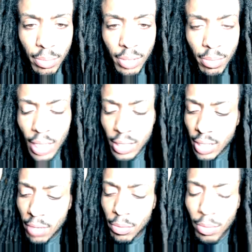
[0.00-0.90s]
book by its
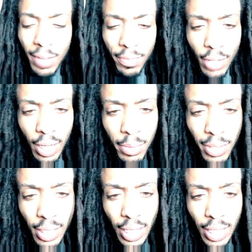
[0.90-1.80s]
cover, but I feel like I'm
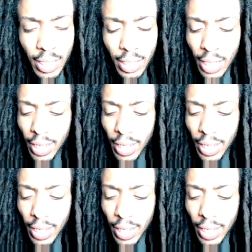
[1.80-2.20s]
good at it.